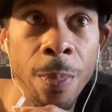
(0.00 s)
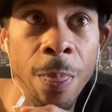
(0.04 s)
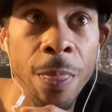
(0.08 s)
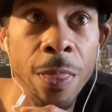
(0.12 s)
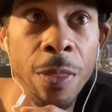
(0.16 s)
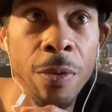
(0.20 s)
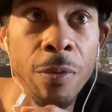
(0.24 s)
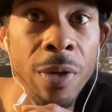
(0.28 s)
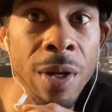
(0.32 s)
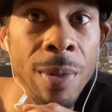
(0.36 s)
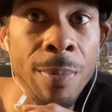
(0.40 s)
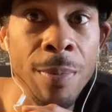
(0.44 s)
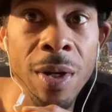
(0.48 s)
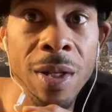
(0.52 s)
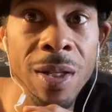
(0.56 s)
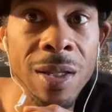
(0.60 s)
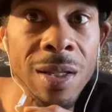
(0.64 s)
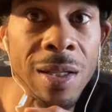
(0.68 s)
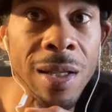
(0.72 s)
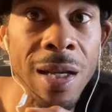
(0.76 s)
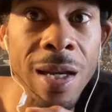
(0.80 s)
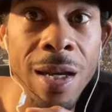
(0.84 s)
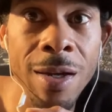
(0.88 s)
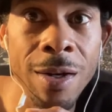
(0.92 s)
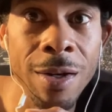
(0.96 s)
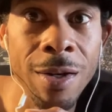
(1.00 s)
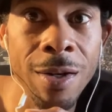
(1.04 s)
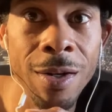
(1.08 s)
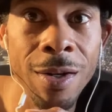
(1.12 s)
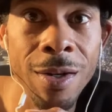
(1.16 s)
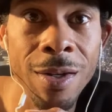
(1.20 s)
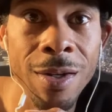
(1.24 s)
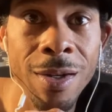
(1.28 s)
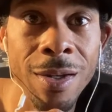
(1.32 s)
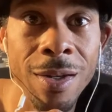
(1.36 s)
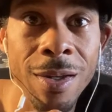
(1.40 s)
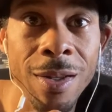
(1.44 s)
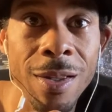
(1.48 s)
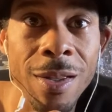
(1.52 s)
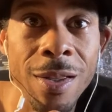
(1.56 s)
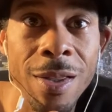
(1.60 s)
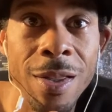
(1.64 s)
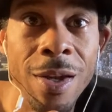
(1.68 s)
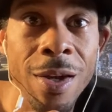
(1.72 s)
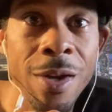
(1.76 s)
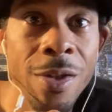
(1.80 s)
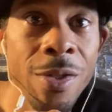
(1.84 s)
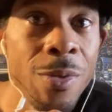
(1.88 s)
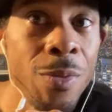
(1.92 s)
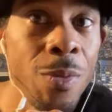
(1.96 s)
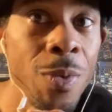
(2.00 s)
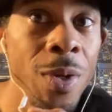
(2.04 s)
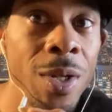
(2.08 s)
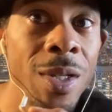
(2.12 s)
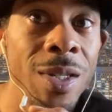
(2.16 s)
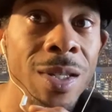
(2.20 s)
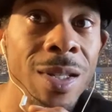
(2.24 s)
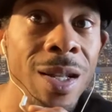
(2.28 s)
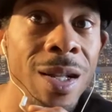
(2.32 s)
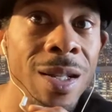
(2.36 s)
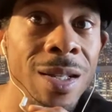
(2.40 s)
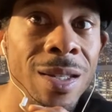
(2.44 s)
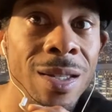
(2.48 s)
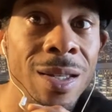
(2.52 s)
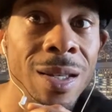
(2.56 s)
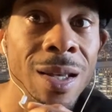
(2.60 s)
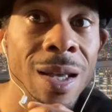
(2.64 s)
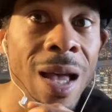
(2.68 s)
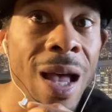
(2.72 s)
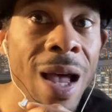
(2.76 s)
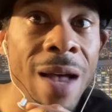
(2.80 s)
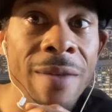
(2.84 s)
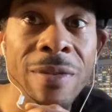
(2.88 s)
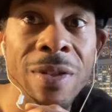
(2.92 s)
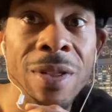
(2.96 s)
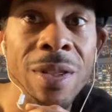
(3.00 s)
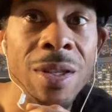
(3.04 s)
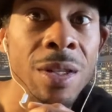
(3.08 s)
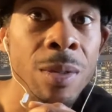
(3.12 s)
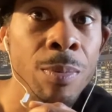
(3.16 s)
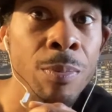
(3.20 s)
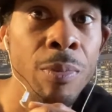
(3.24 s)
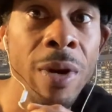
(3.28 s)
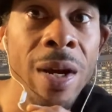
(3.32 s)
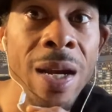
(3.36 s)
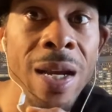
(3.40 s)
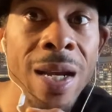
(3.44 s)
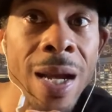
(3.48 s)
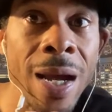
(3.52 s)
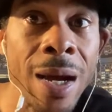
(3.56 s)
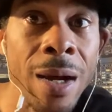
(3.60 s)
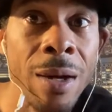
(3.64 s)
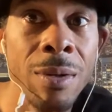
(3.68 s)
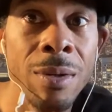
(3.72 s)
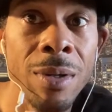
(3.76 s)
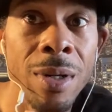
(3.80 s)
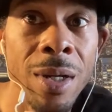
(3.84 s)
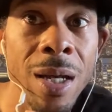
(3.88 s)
3 months later they're the ones that's having this breakout